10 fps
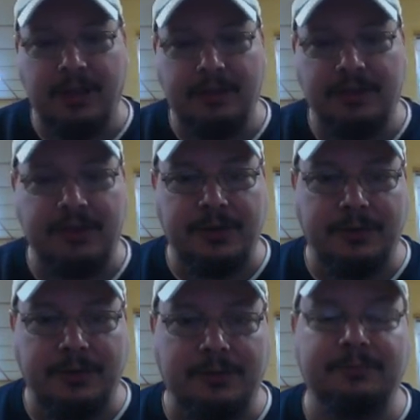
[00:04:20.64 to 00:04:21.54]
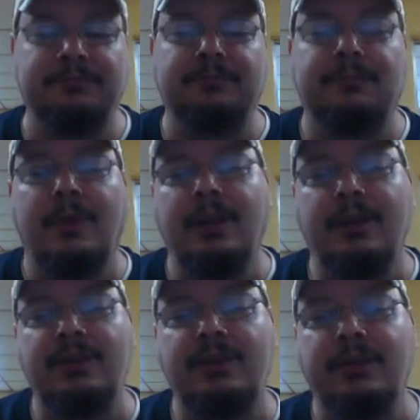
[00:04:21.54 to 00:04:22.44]
So it's
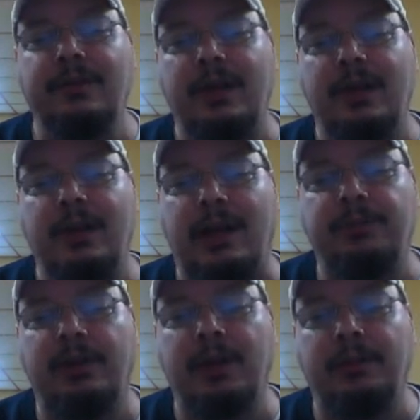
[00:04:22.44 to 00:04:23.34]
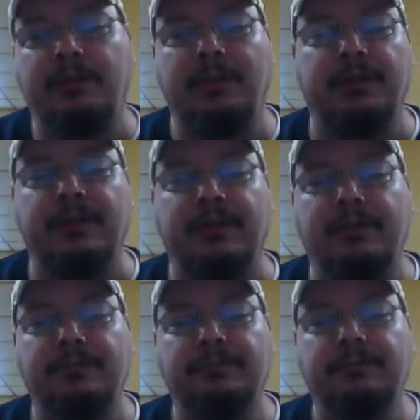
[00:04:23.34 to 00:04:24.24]
still there. I'll probably remove it.
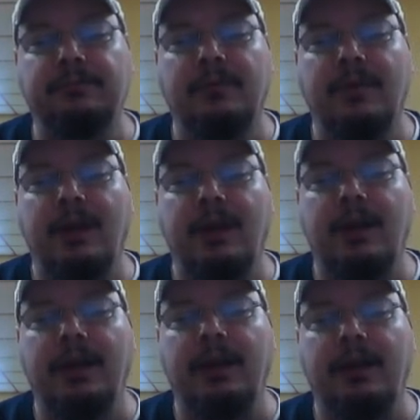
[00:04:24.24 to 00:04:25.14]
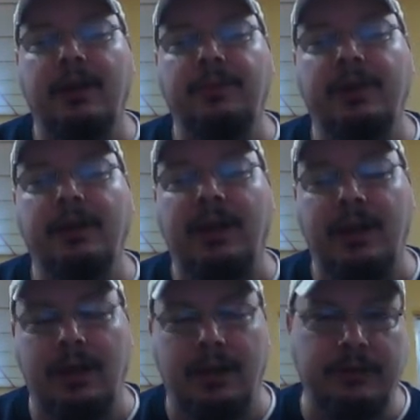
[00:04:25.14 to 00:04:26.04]
I can open up my
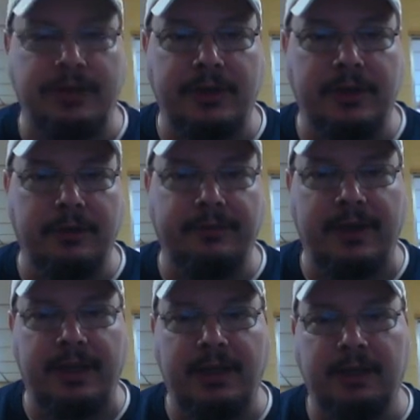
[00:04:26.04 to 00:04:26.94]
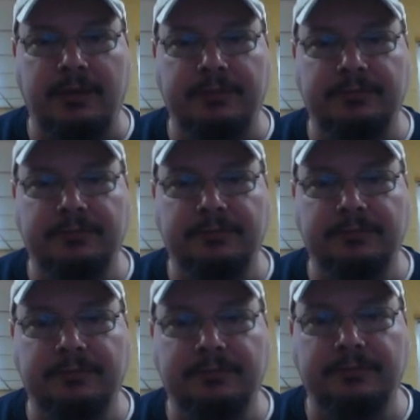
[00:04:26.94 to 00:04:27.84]
auto start file.
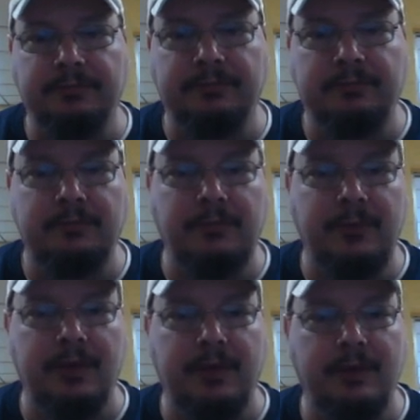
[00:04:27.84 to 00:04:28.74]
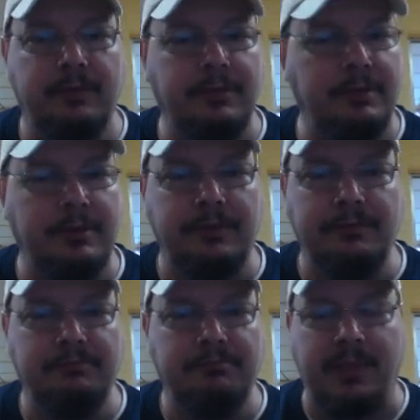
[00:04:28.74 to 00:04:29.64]
You know,
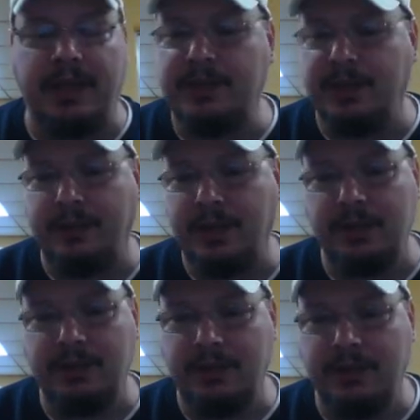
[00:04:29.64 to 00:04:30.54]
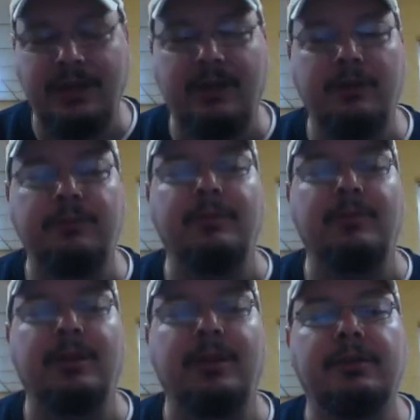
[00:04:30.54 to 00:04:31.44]
basic things you do in
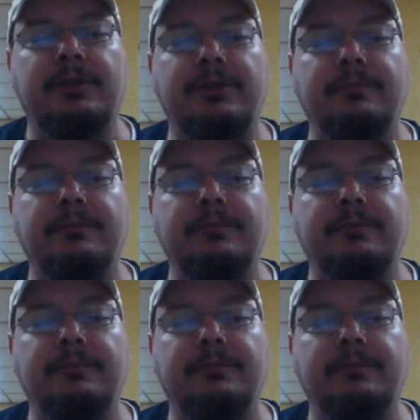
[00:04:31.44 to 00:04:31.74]
Openbox.